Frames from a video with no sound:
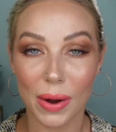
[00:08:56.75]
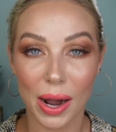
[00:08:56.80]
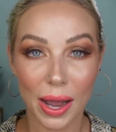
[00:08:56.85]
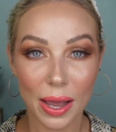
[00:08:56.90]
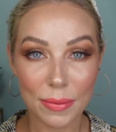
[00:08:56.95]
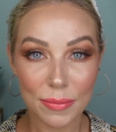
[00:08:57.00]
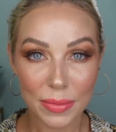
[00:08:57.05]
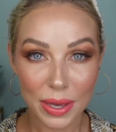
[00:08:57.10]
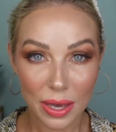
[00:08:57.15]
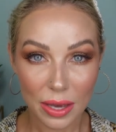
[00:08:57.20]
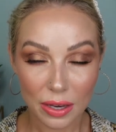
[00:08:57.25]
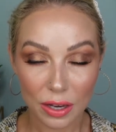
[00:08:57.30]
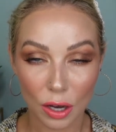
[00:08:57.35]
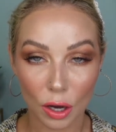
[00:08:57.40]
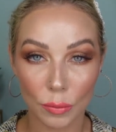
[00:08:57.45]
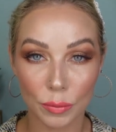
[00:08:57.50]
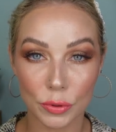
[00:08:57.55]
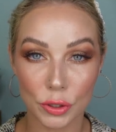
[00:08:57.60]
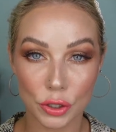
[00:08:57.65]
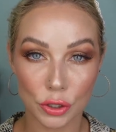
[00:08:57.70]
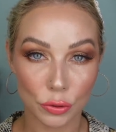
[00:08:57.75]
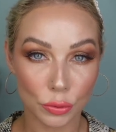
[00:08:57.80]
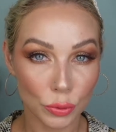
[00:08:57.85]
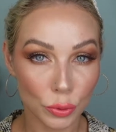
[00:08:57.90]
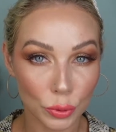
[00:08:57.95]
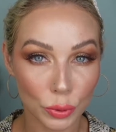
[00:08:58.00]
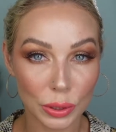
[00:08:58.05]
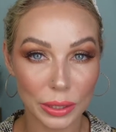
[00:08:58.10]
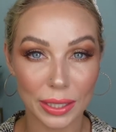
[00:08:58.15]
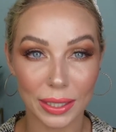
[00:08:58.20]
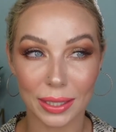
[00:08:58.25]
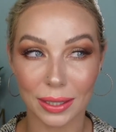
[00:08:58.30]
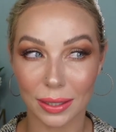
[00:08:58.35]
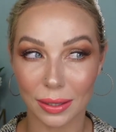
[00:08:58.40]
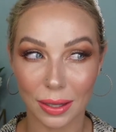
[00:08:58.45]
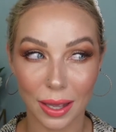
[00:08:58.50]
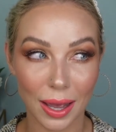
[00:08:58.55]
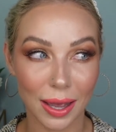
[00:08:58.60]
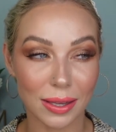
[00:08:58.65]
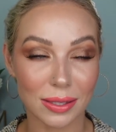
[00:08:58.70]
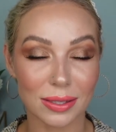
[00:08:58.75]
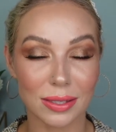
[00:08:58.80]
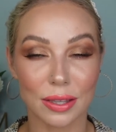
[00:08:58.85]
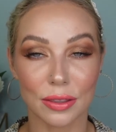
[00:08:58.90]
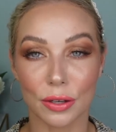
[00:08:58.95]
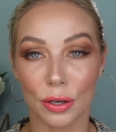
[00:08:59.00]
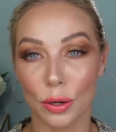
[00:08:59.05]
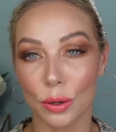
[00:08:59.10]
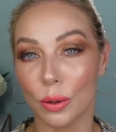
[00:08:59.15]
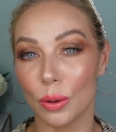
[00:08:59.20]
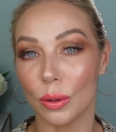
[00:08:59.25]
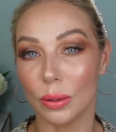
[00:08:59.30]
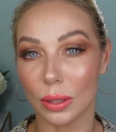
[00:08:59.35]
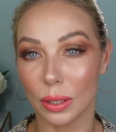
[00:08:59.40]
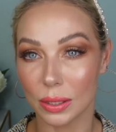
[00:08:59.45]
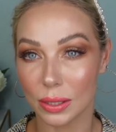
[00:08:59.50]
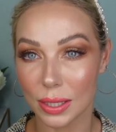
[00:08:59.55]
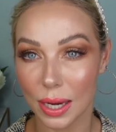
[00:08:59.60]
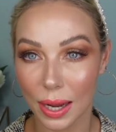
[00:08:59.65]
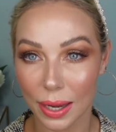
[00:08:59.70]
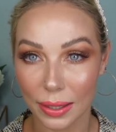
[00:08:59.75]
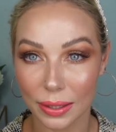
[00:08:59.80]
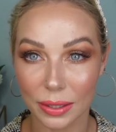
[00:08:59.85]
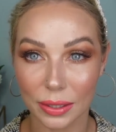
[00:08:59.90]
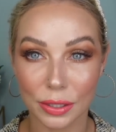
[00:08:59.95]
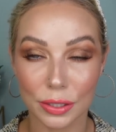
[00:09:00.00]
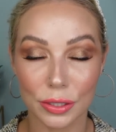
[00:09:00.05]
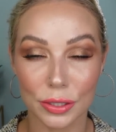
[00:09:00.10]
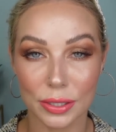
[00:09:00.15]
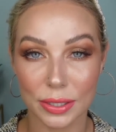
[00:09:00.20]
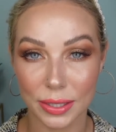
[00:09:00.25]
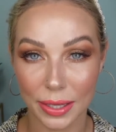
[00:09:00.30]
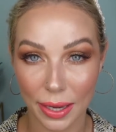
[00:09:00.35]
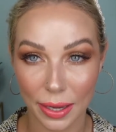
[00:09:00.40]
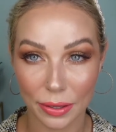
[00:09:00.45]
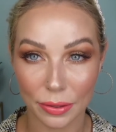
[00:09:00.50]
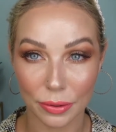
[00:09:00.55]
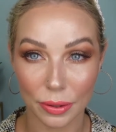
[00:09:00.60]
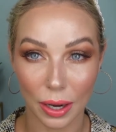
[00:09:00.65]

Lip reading: My makeup truly lasts the whole entire day, you